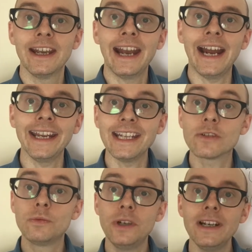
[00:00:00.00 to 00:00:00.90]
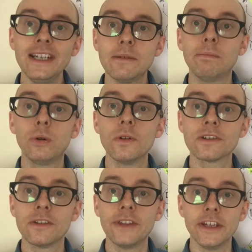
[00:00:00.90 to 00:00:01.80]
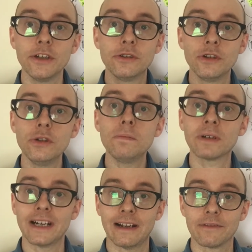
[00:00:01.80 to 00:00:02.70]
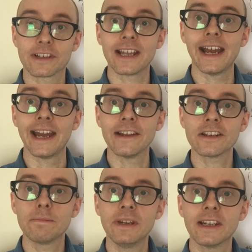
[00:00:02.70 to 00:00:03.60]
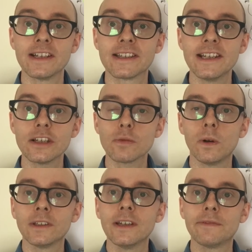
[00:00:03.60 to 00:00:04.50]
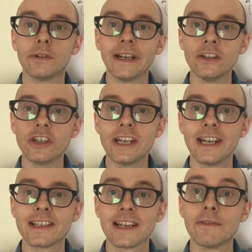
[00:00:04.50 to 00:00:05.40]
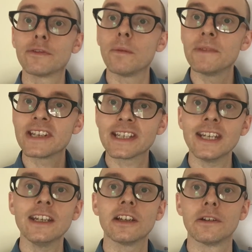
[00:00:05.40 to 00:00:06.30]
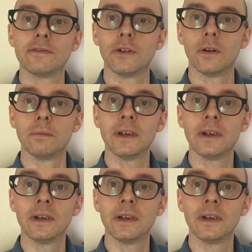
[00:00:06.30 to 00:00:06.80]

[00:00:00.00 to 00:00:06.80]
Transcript: And it's really important that you do pronounce that S because this is what differentiates it from the singular form.